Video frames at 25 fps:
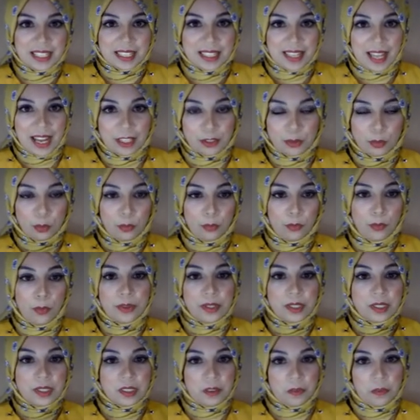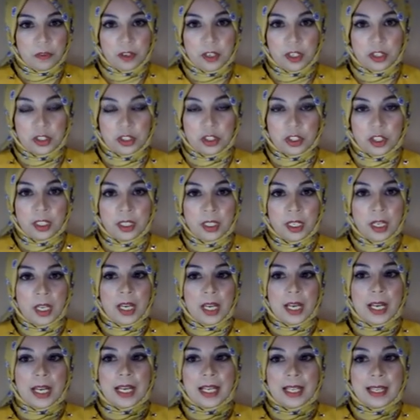that, for the definition,
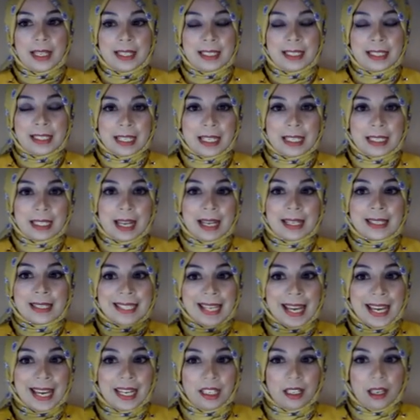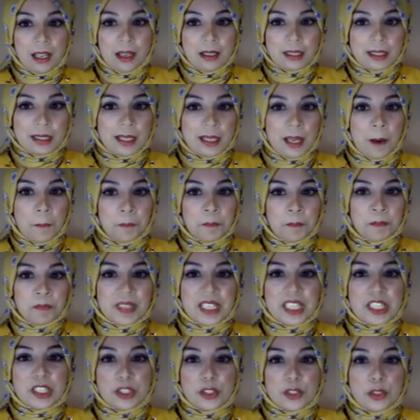he says that diglossia
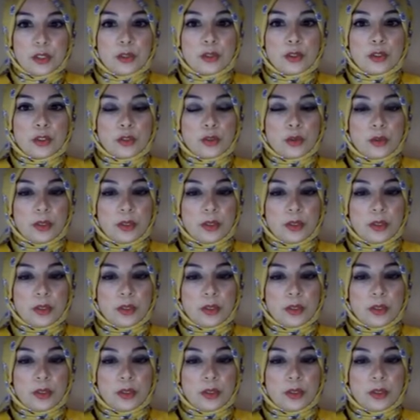is used to